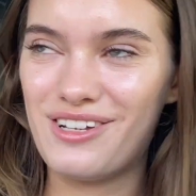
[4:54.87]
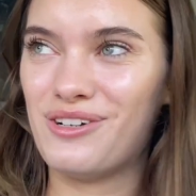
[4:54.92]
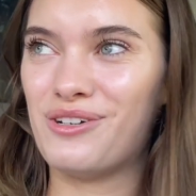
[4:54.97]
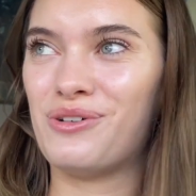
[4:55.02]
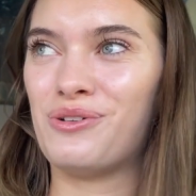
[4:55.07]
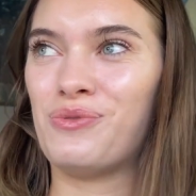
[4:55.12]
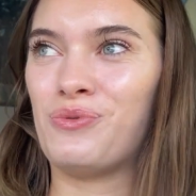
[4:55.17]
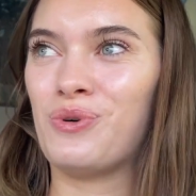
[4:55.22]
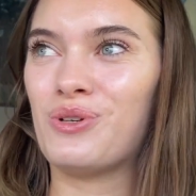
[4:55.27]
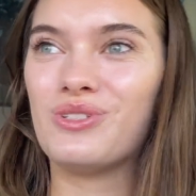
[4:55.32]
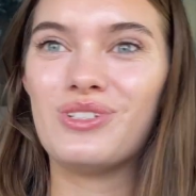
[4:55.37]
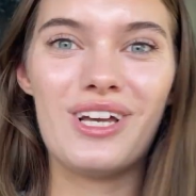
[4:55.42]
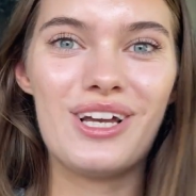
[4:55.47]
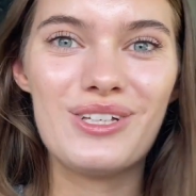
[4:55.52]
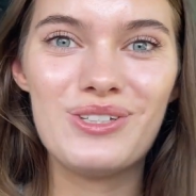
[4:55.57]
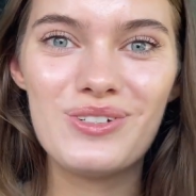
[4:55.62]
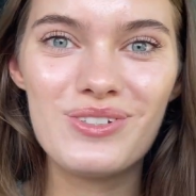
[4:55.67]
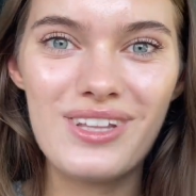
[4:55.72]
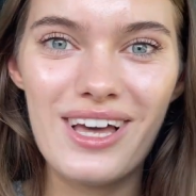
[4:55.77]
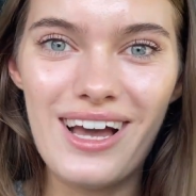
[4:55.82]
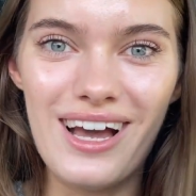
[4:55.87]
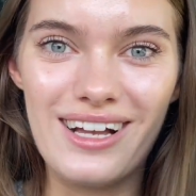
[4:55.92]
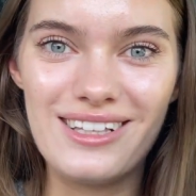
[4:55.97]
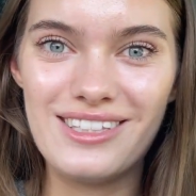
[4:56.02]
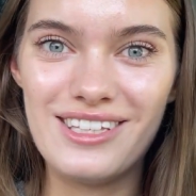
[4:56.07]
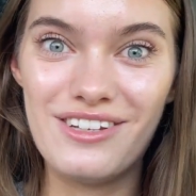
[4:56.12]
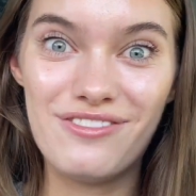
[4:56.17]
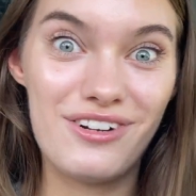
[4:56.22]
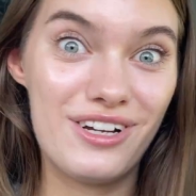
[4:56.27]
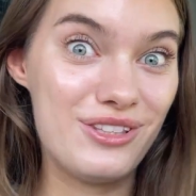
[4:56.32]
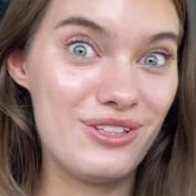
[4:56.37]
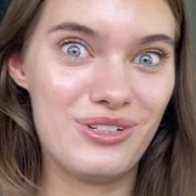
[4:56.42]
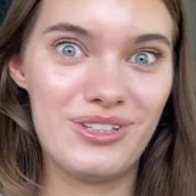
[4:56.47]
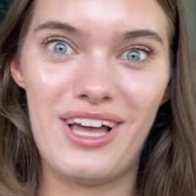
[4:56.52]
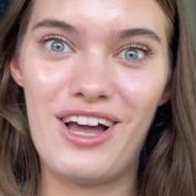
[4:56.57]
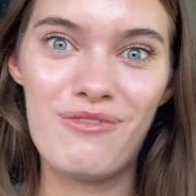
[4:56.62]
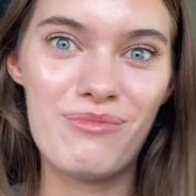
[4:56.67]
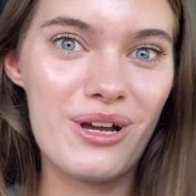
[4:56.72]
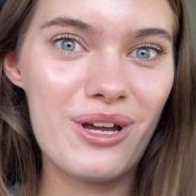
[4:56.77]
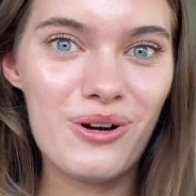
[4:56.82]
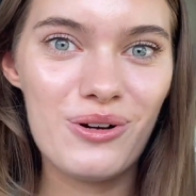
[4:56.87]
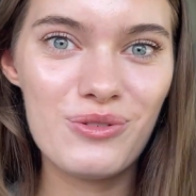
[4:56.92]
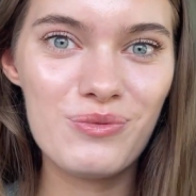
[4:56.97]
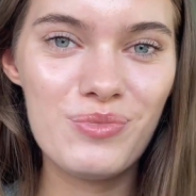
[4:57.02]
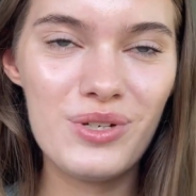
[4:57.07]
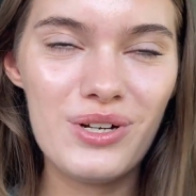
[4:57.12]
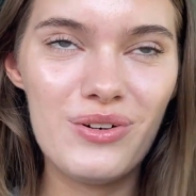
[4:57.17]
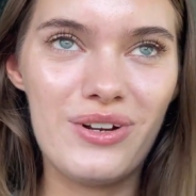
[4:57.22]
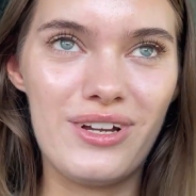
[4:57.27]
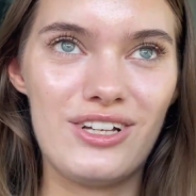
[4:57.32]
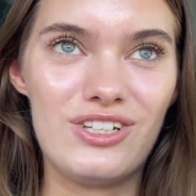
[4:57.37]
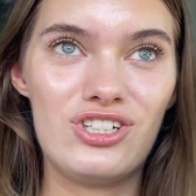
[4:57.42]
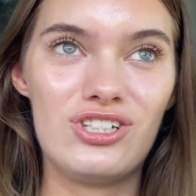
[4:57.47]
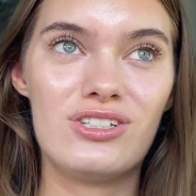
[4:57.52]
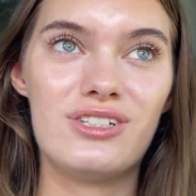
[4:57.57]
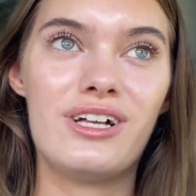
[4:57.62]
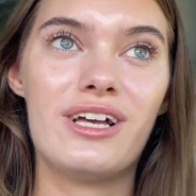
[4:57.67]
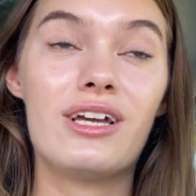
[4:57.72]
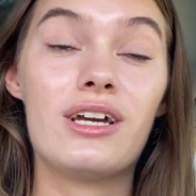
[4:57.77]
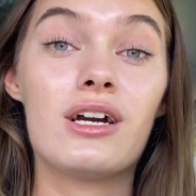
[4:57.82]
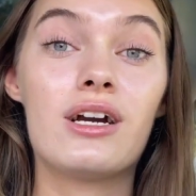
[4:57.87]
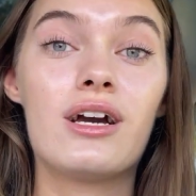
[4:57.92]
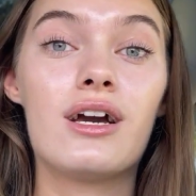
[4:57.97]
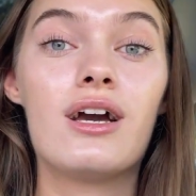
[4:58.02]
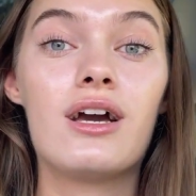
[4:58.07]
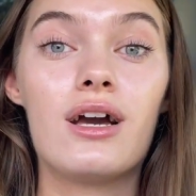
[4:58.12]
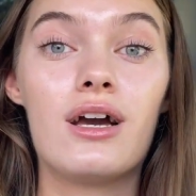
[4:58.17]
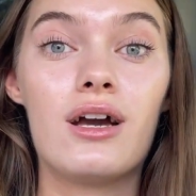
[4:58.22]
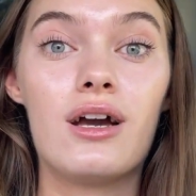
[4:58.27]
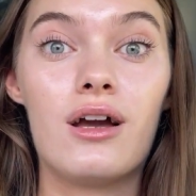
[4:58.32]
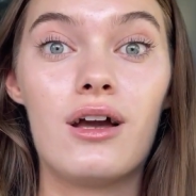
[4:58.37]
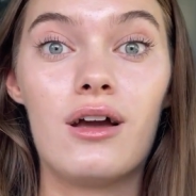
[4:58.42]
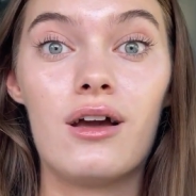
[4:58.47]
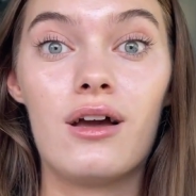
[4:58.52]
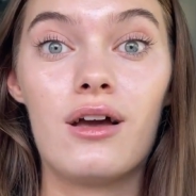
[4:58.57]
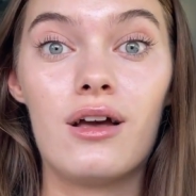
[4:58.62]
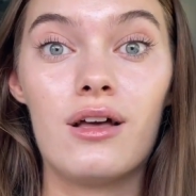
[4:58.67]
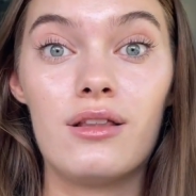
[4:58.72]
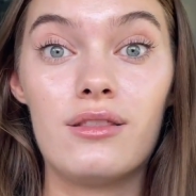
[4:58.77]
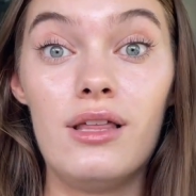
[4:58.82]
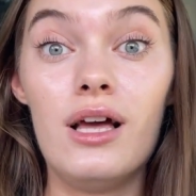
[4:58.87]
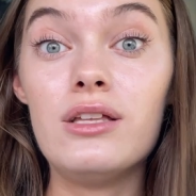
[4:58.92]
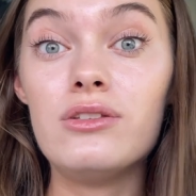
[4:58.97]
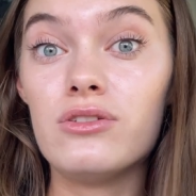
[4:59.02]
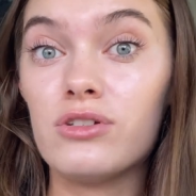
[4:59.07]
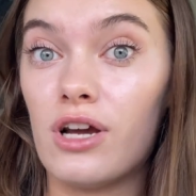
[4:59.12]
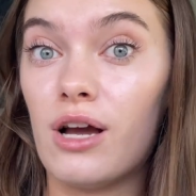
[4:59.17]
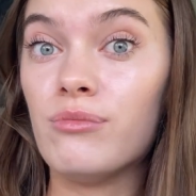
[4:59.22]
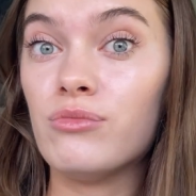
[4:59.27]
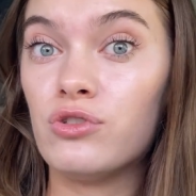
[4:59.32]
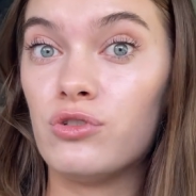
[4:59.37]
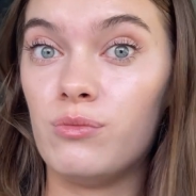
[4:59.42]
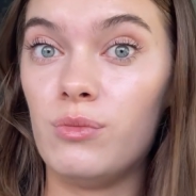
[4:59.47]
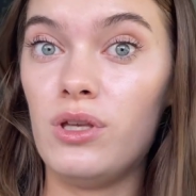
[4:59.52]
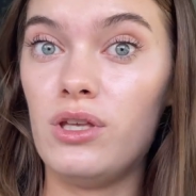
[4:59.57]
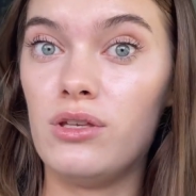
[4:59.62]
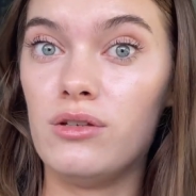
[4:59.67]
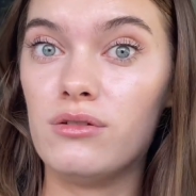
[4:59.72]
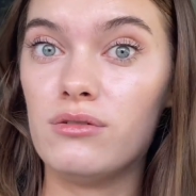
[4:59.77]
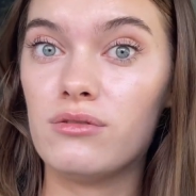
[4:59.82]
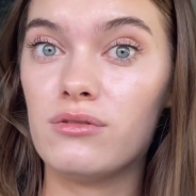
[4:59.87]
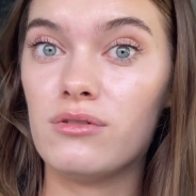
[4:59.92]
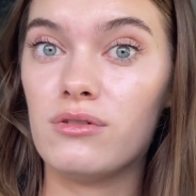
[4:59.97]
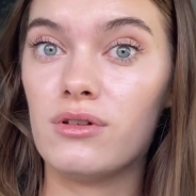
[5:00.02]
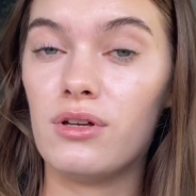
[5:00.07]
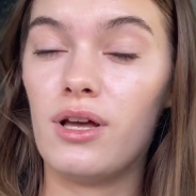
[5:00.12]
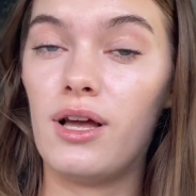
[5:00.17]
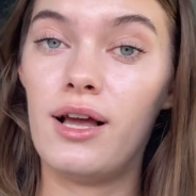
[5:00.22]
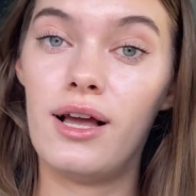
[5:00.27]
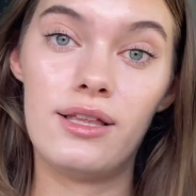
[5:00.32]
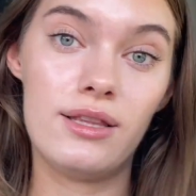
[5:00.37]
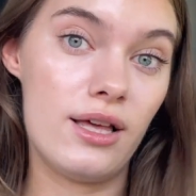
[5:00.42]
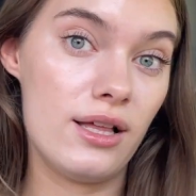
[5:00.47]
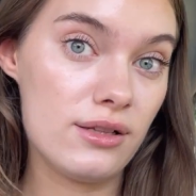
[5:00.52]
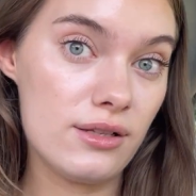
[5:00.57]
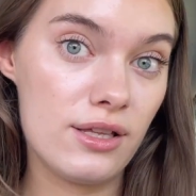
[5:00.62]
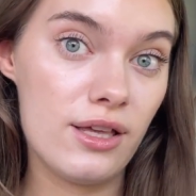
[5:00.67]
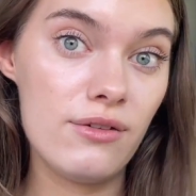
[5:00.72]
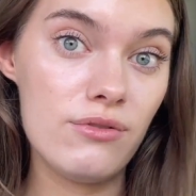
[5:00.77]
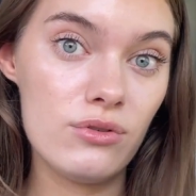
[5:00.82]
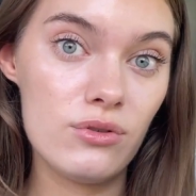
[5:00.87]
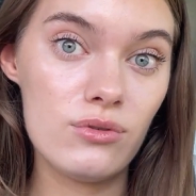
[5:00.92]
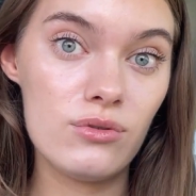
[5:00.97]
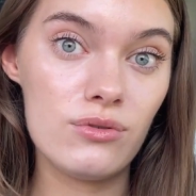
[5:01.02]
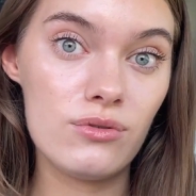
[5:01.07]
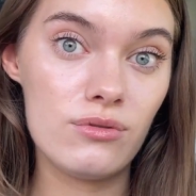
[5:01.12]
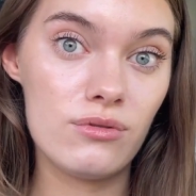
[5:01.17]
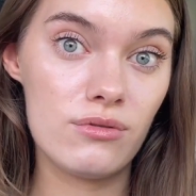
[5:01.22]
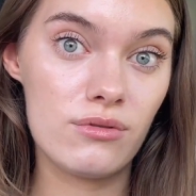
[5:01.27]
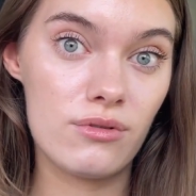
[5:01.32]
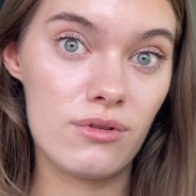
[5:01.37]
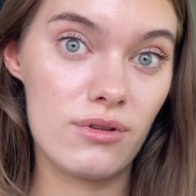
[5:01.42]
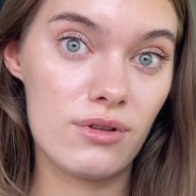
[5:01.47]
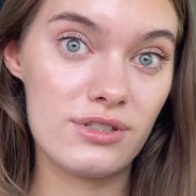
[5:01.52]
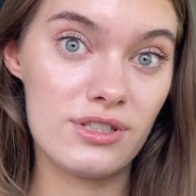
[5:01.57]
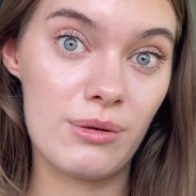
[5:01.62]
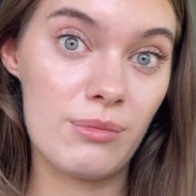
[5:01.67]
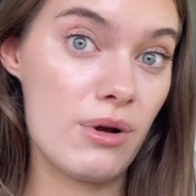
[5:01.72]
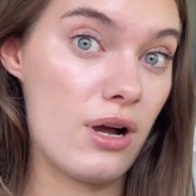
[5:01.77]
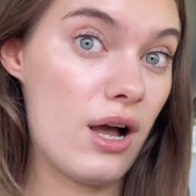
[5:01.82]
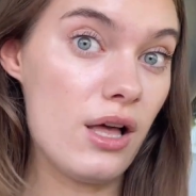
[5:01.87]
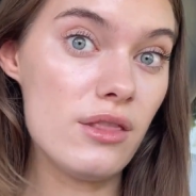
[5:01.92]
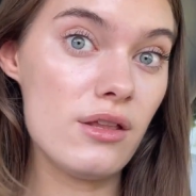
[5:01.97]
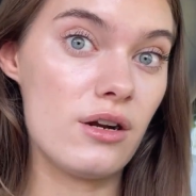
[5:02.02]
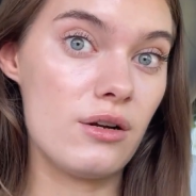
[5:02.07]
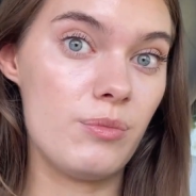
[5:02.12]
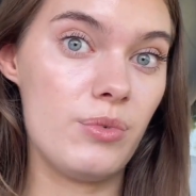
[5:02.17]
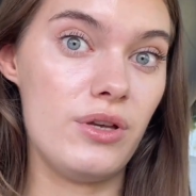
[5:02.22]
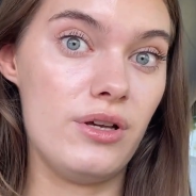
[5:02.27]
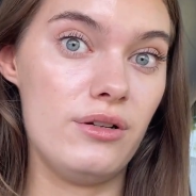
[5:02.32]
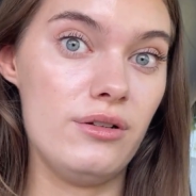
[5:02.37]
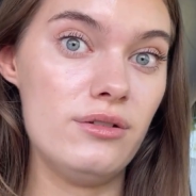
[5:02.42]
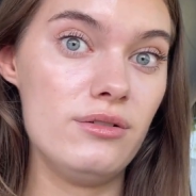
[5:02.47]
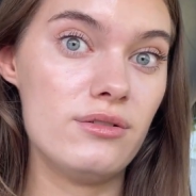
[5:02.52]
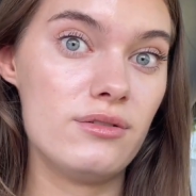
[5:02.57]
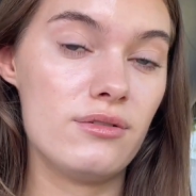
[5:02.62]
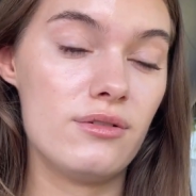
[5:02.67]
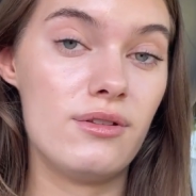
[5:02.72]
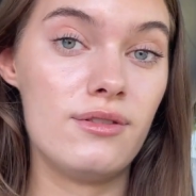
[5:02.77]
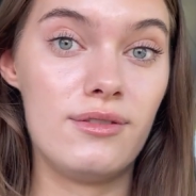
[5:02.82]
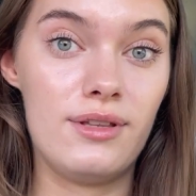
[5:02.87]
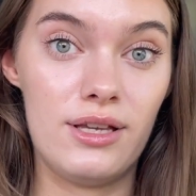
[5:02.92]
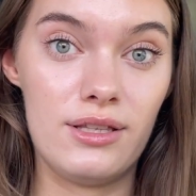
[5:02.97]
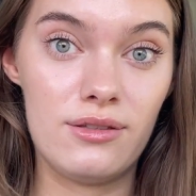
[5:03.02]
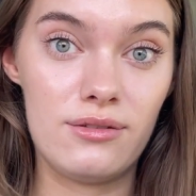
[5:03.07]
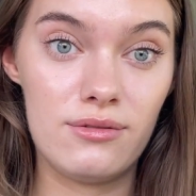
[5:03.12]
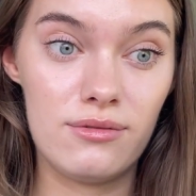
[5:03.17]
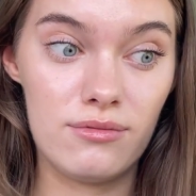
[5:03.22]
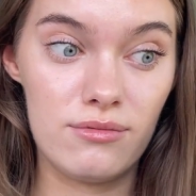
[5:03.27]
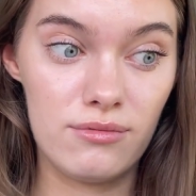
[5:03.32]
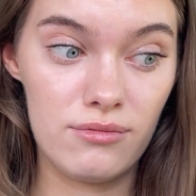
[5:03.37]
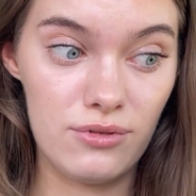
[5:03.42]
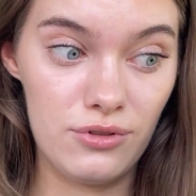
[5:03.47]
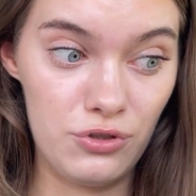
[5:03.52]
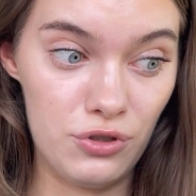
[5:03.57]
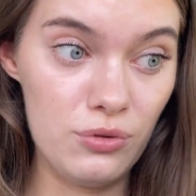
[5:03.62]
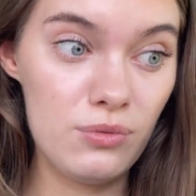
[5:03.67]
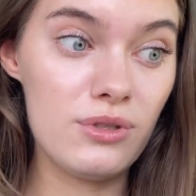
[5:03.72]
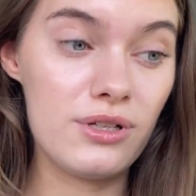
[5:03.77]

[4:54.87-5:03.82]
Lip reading: What do I do that if I don't have my own period? She's like, then you come to me and I'll give you some other pills that you will